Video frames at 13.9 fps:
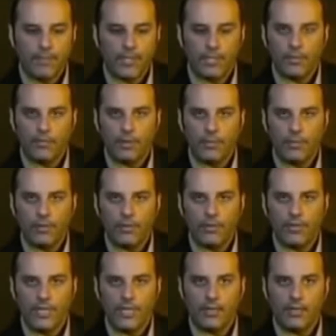the scriptures are
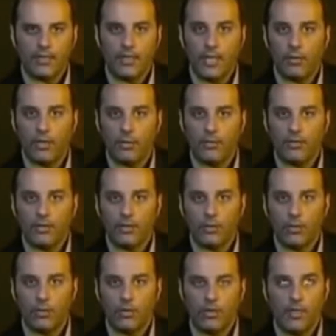saying that not only was there a
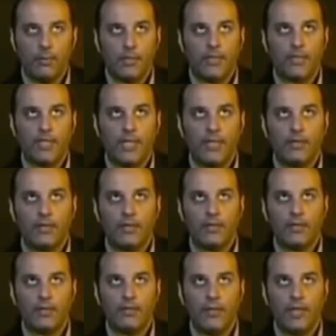war, but
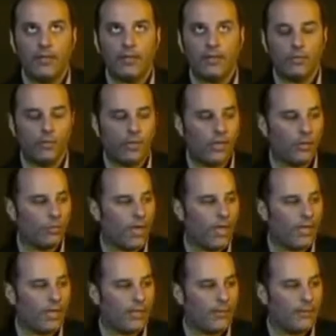celestial events were
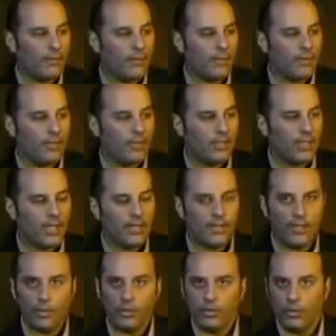awry, and
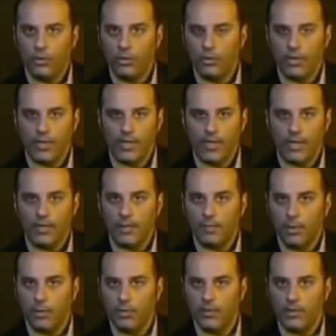that there was two again
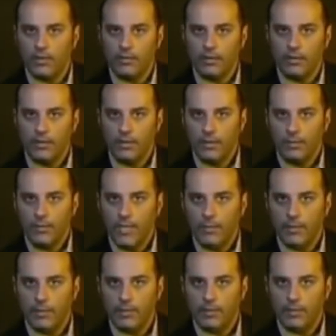opposing
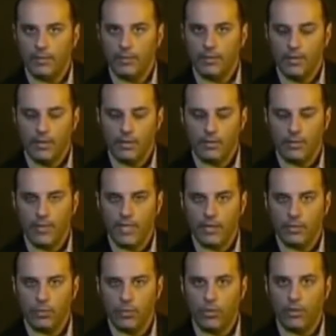peoples, a
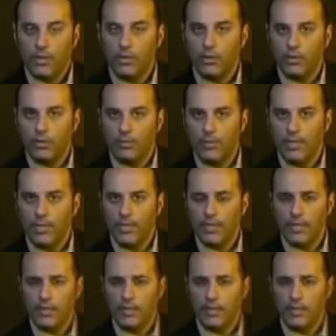tremendous war that couldn't be